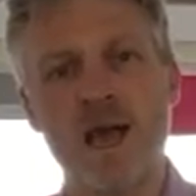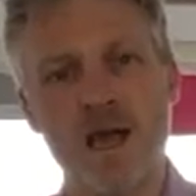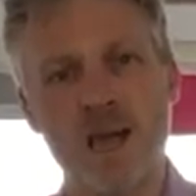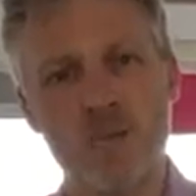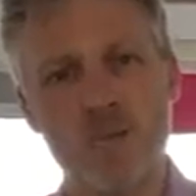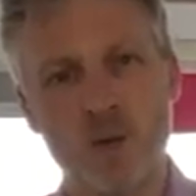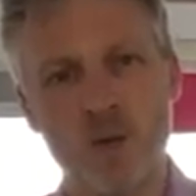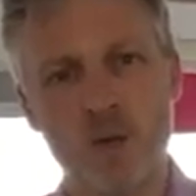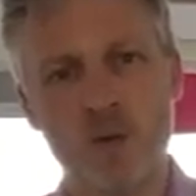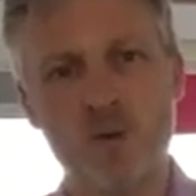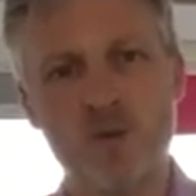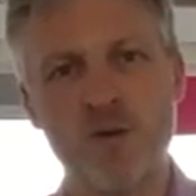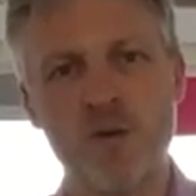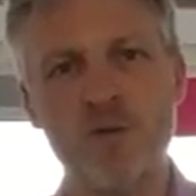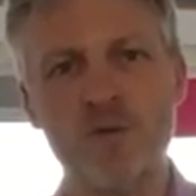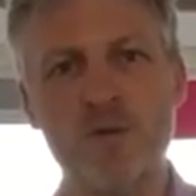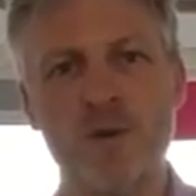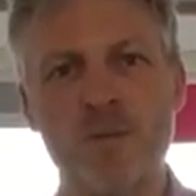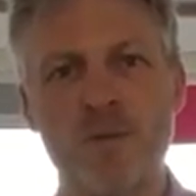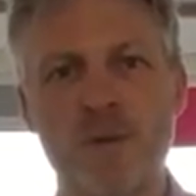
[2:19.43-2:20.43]
and blow your
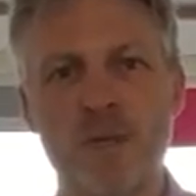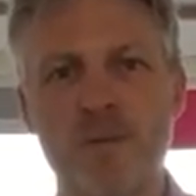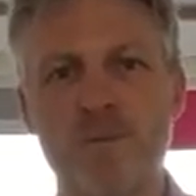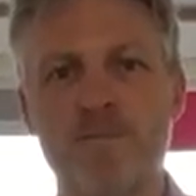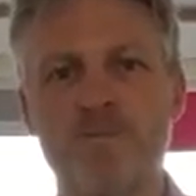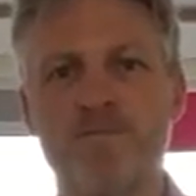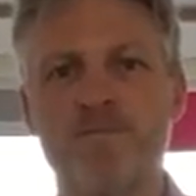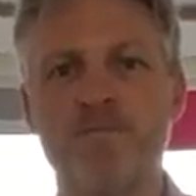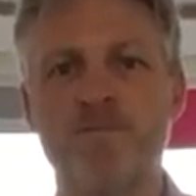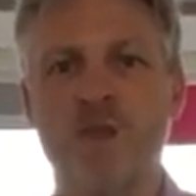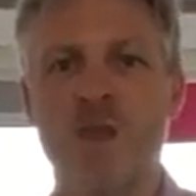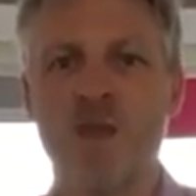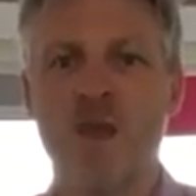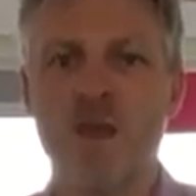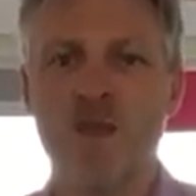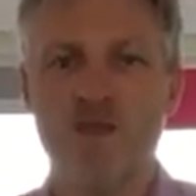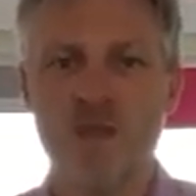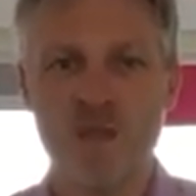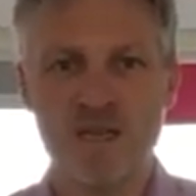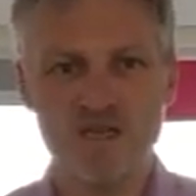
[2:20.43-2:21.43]
own trumpet?
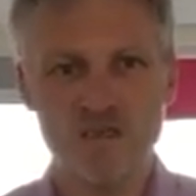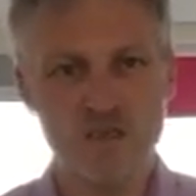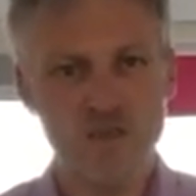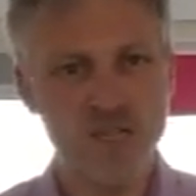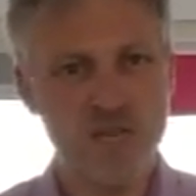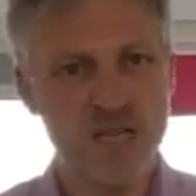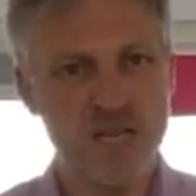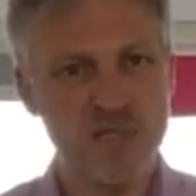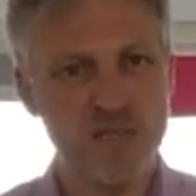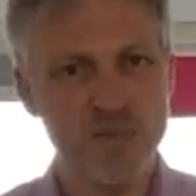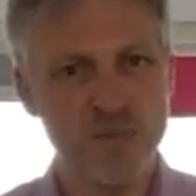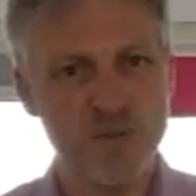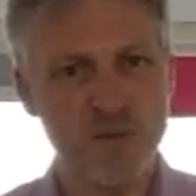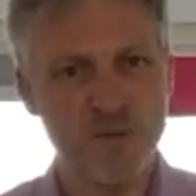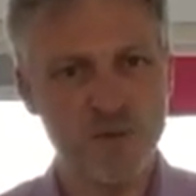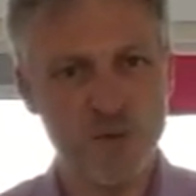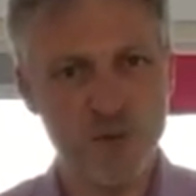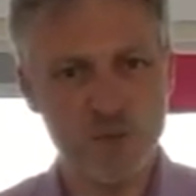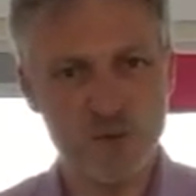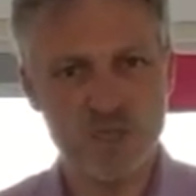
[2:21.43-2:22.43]
That's the challenge for
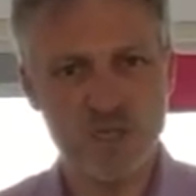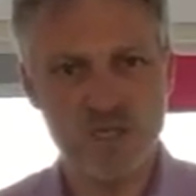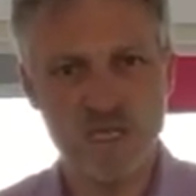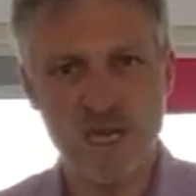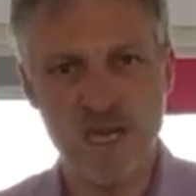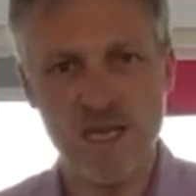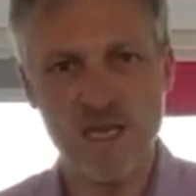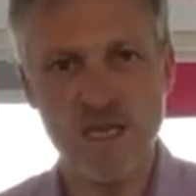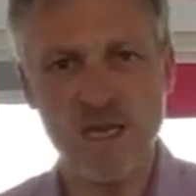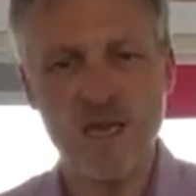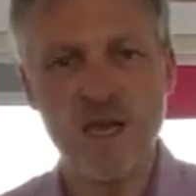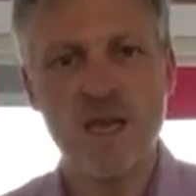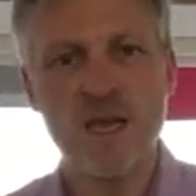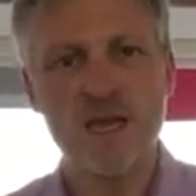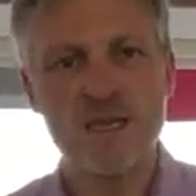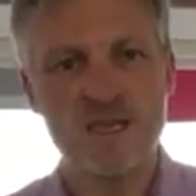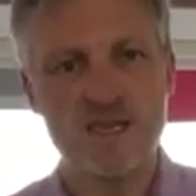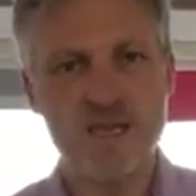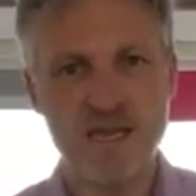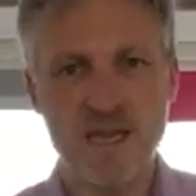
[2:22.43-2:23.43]
you today,
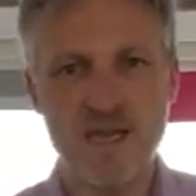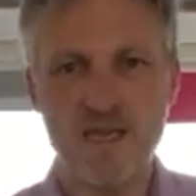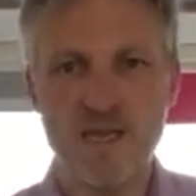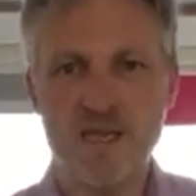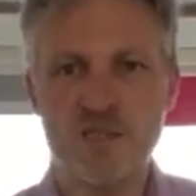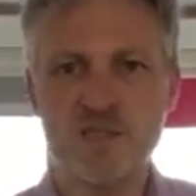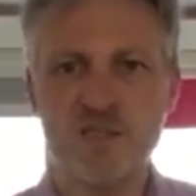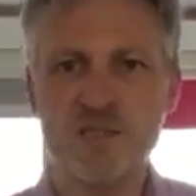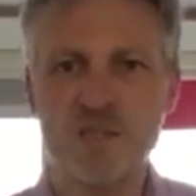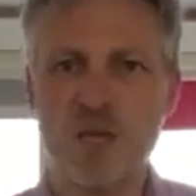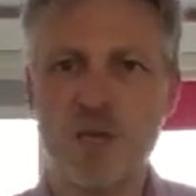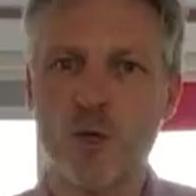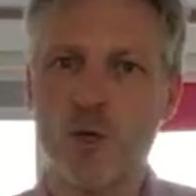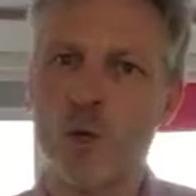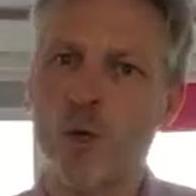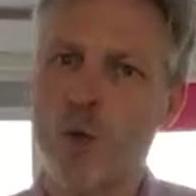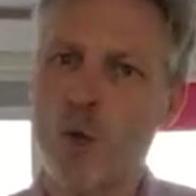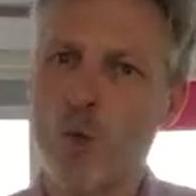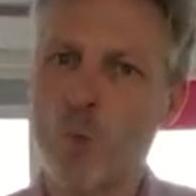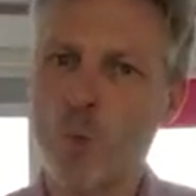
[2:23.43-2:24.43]
is let us
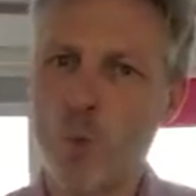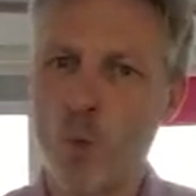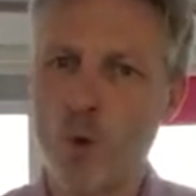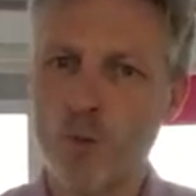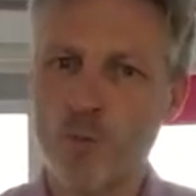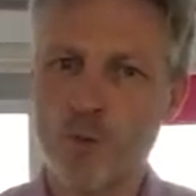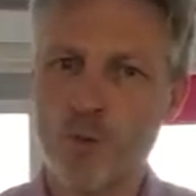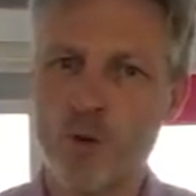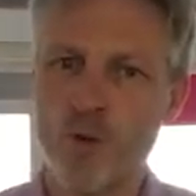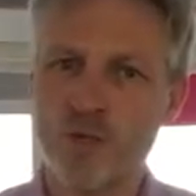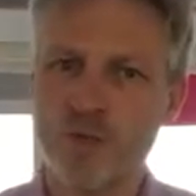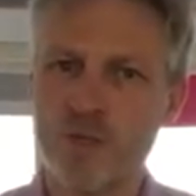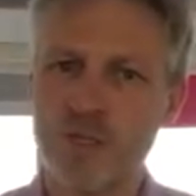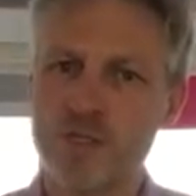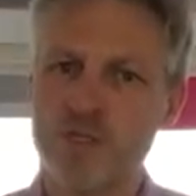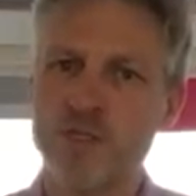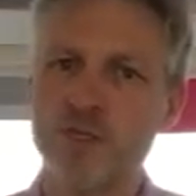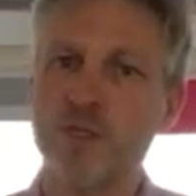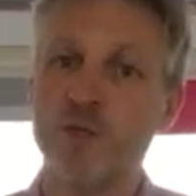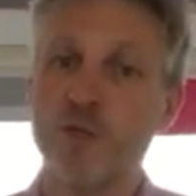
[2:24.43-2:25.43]
know what
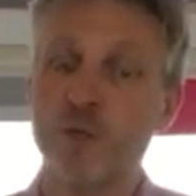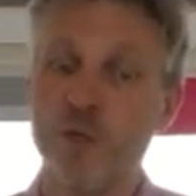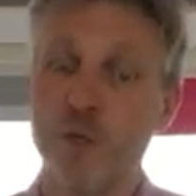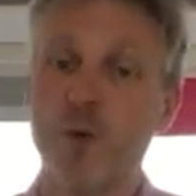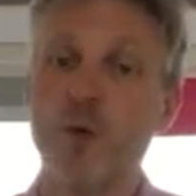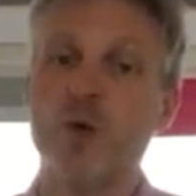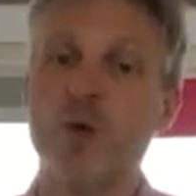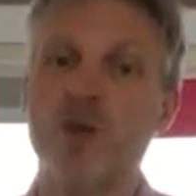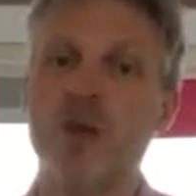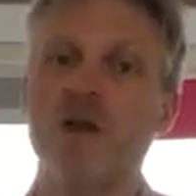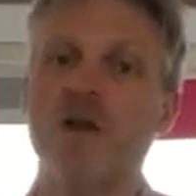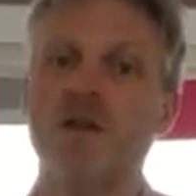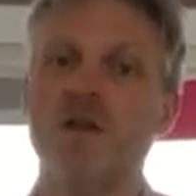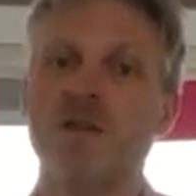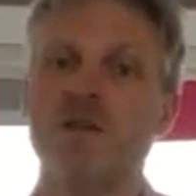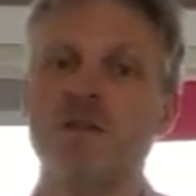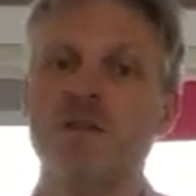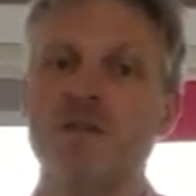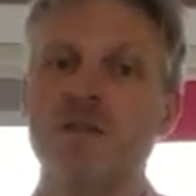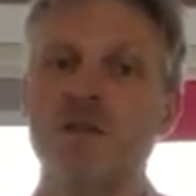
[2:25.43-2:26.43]
products your
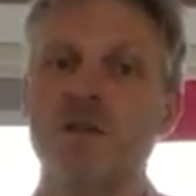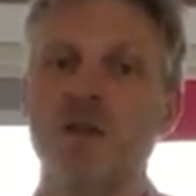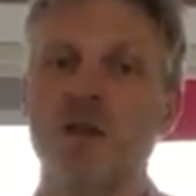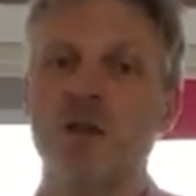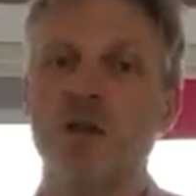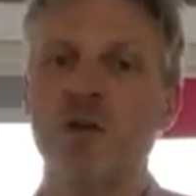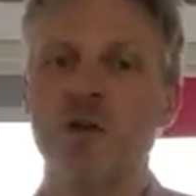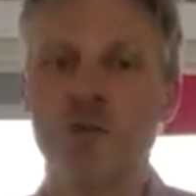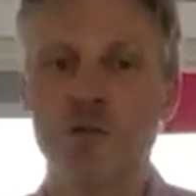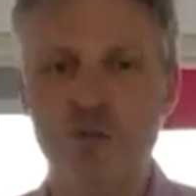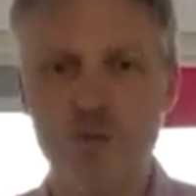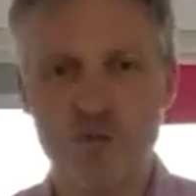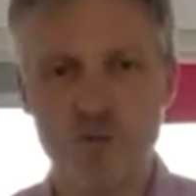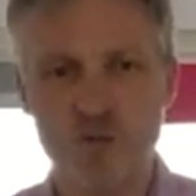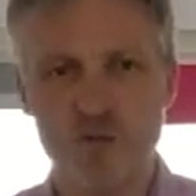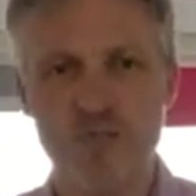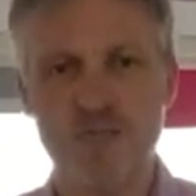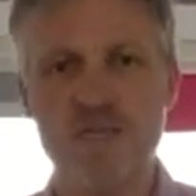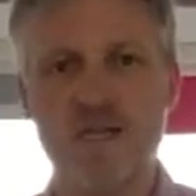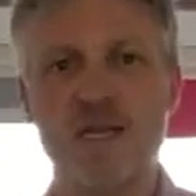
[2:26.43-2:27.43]
clients use
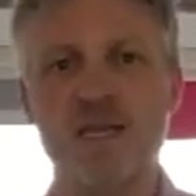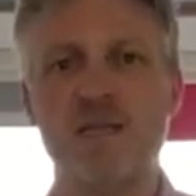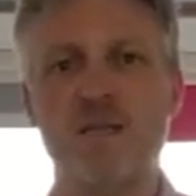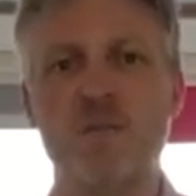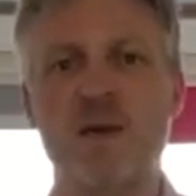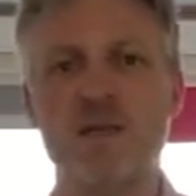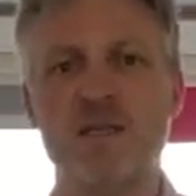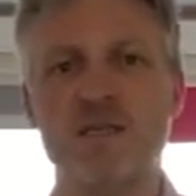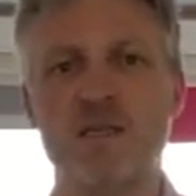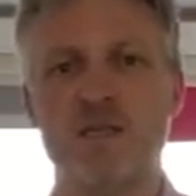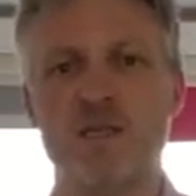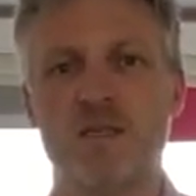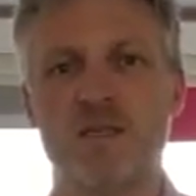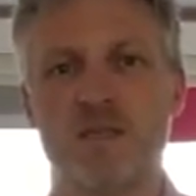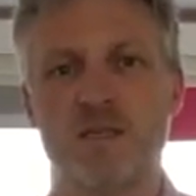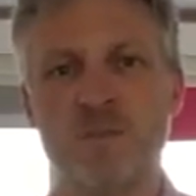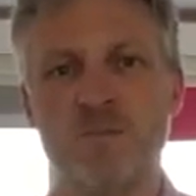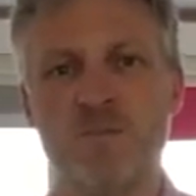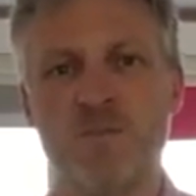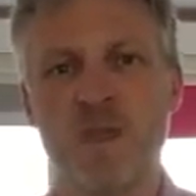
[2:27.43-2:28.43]
on a daily
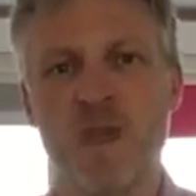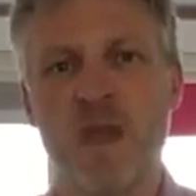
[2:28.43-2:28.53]
basis.